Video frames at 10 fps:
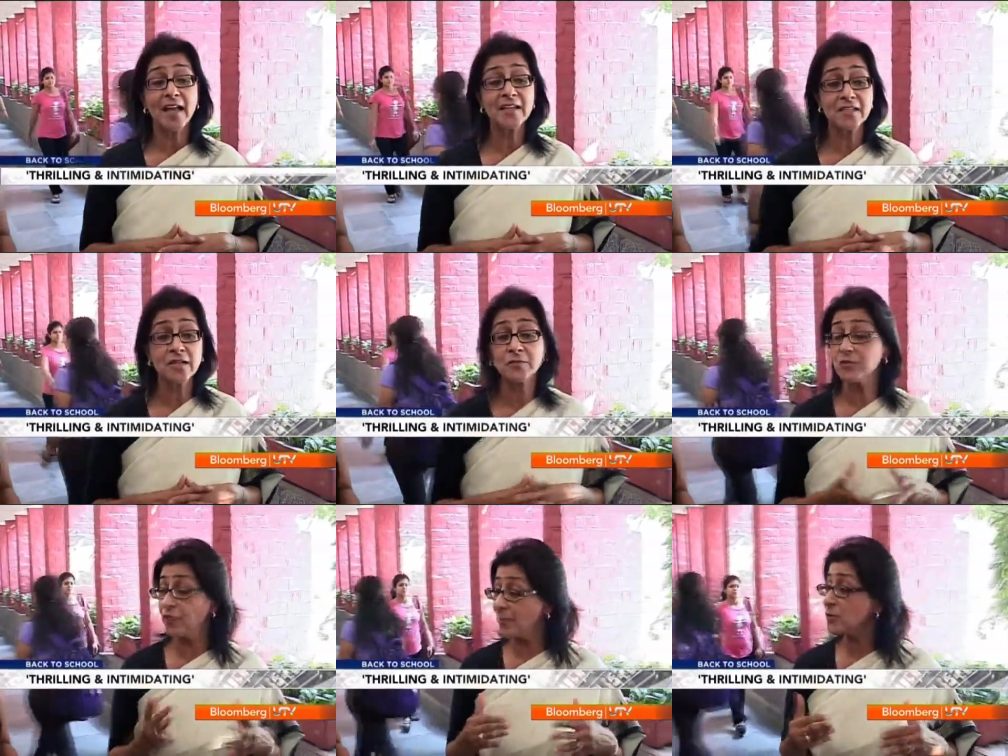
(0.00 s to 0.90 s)
in terms
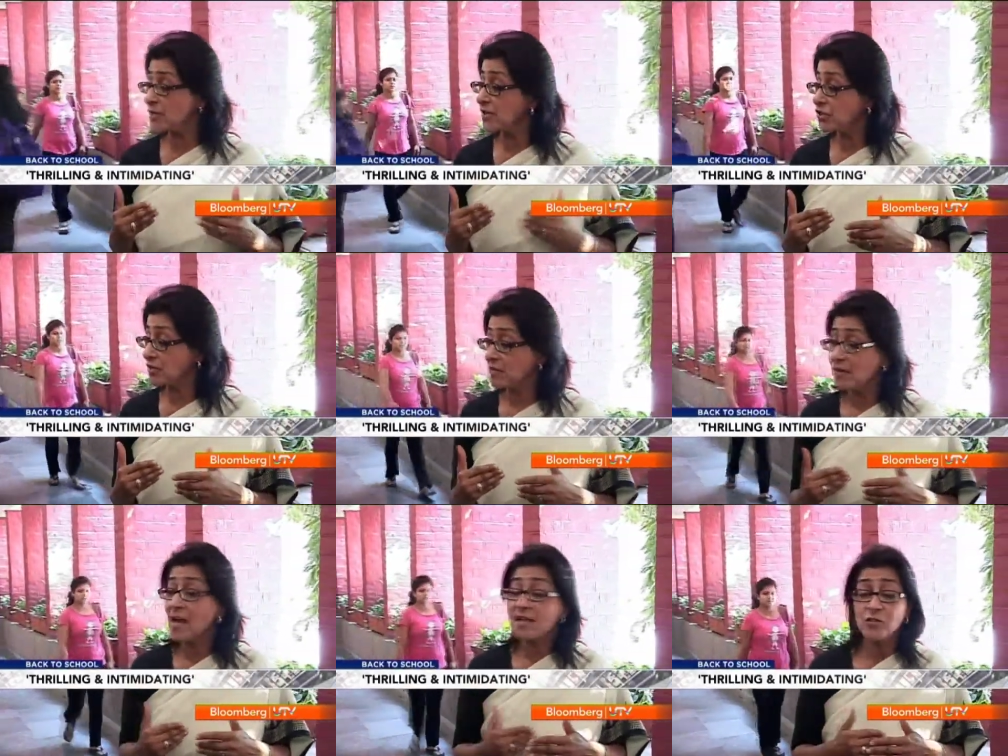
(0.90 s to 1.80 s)
of reputation.
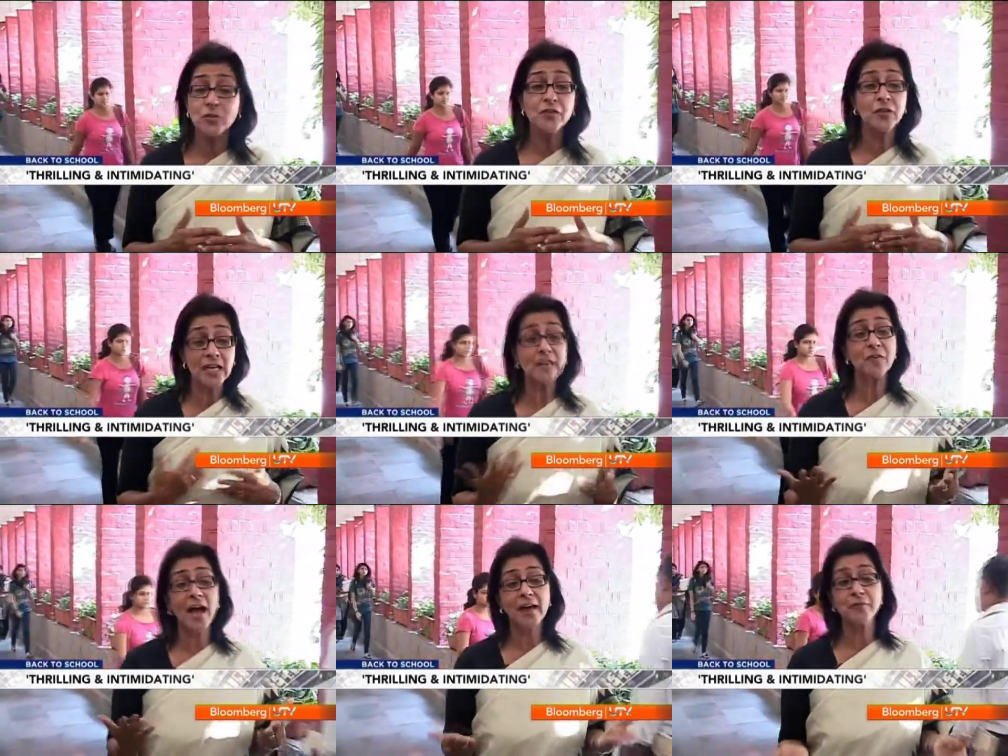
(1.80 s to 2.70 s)
So the relief
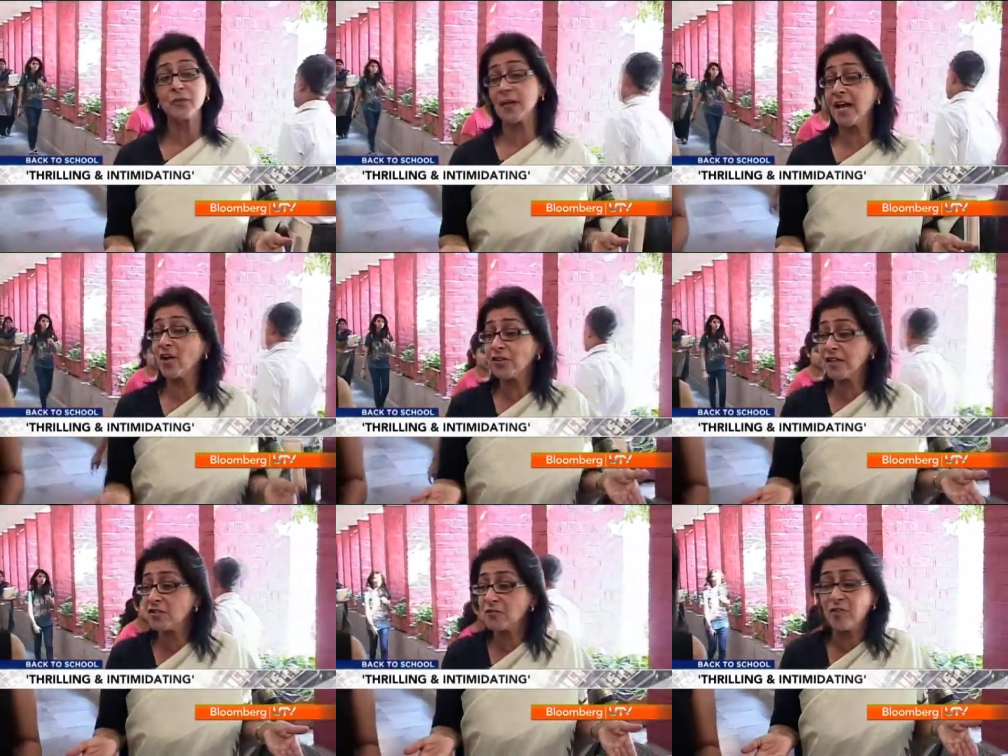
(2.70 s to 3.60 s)
I had was when I got
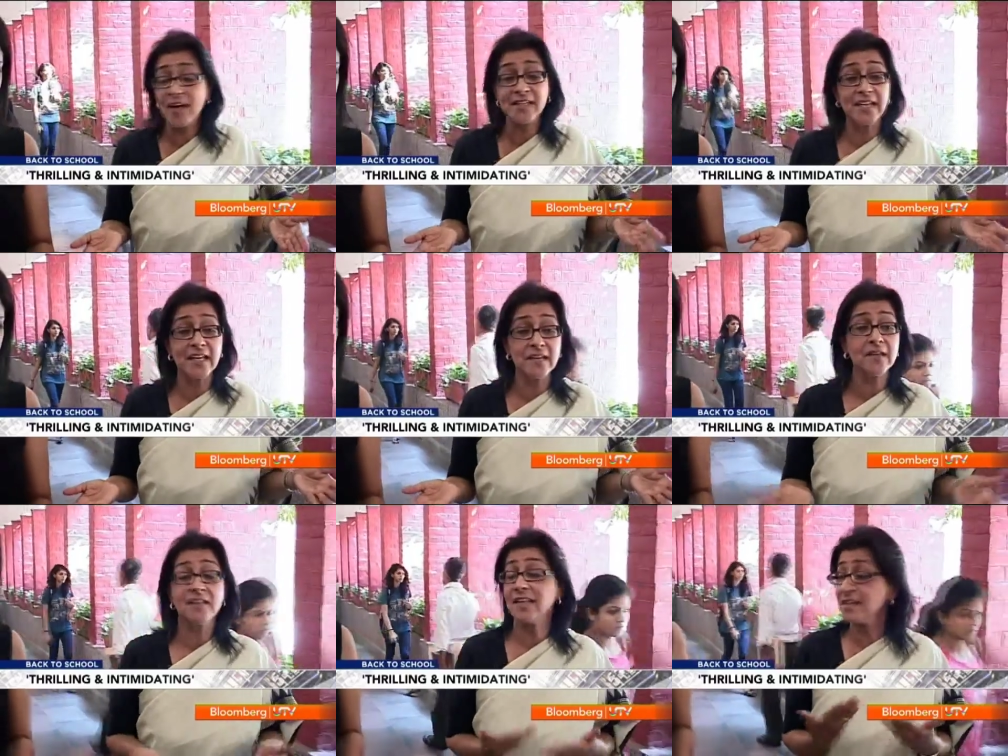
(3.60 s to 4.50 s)
there to find, hey,
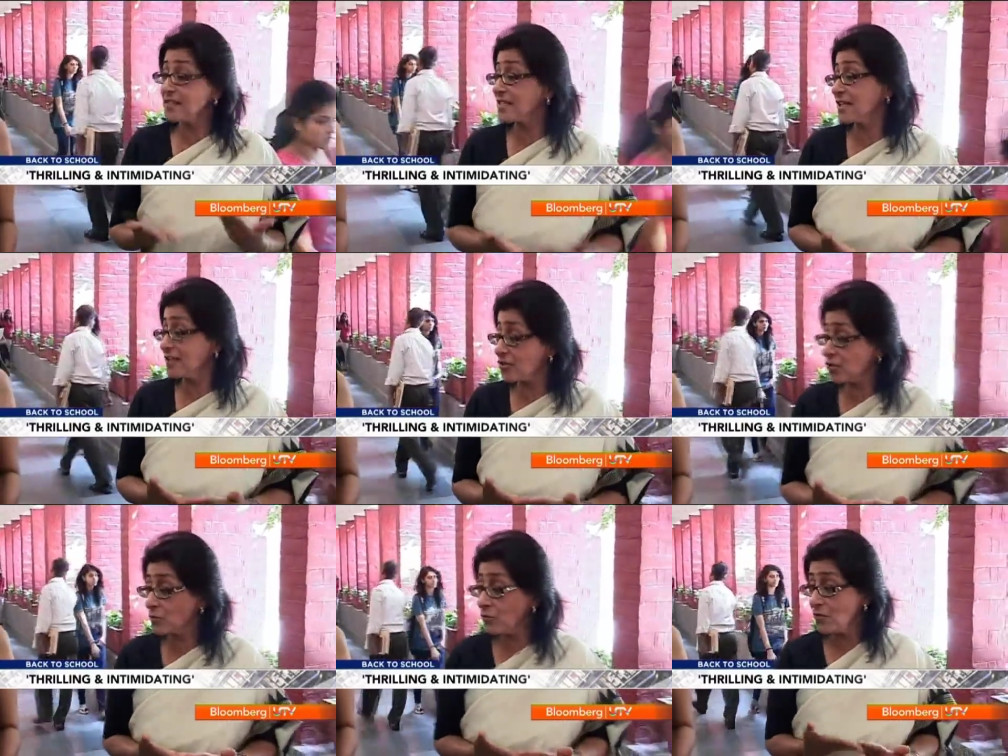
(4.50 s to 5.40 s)
there isn't an
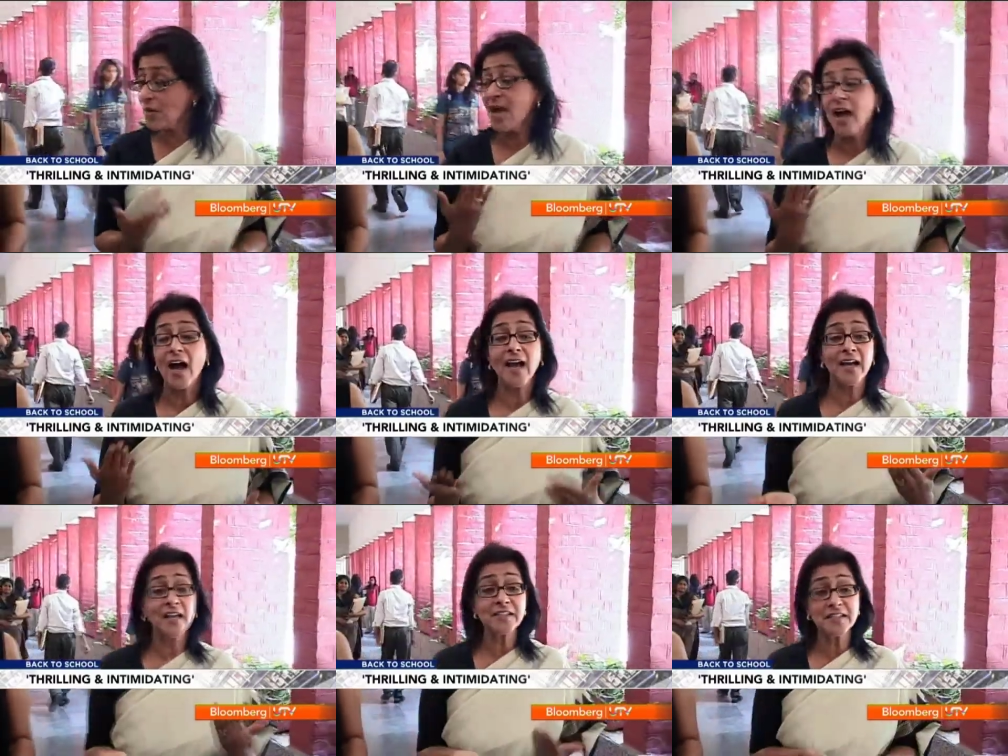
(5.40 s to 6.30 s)
issue. Yeah. I
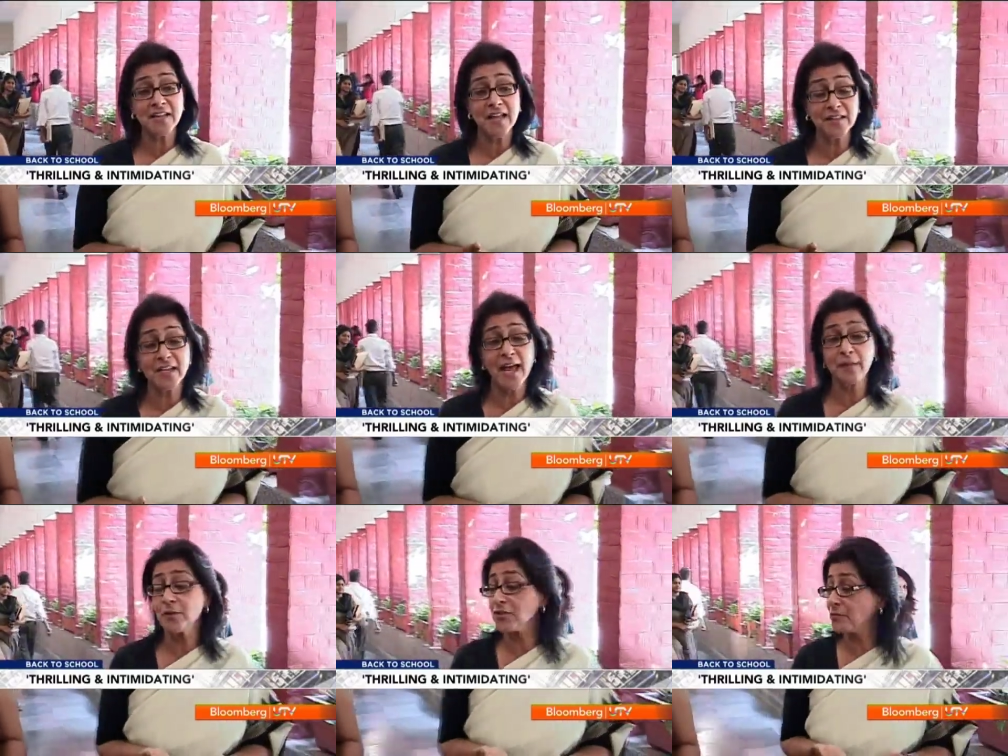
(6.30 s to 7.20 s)
understand the
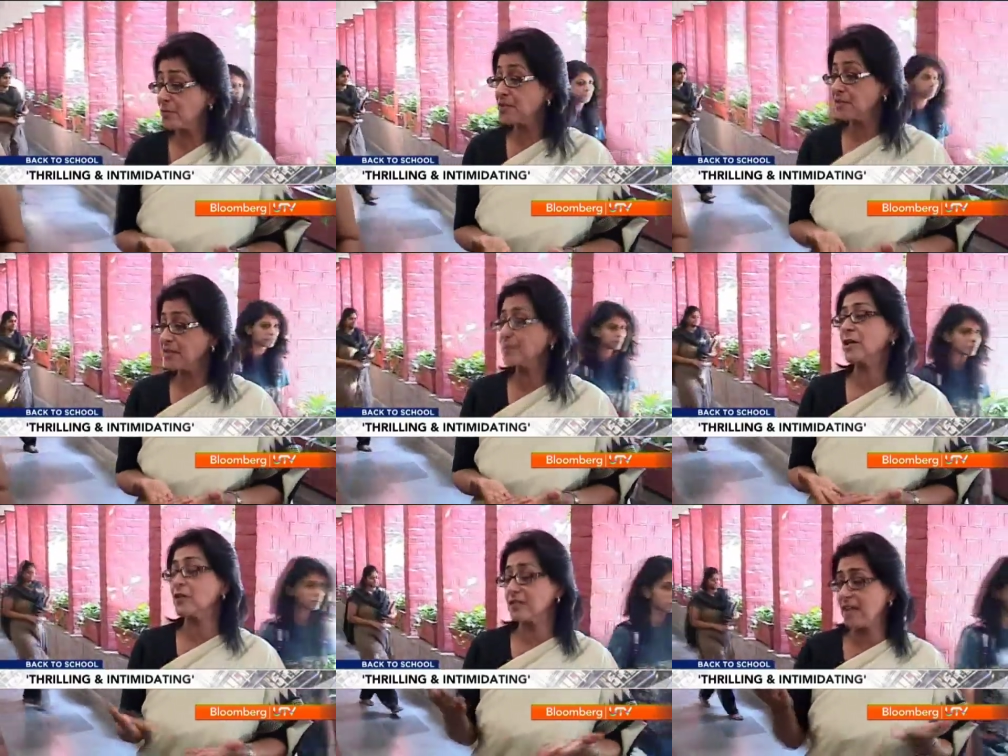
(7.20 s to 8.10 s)
language of business
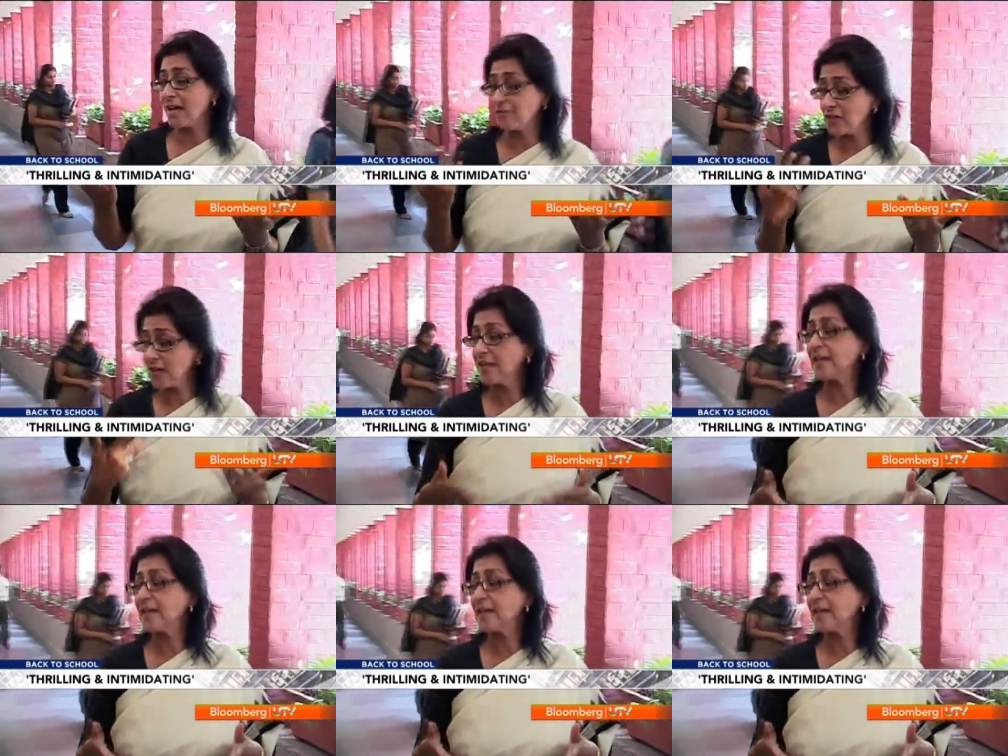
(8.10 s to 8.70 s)
because I've done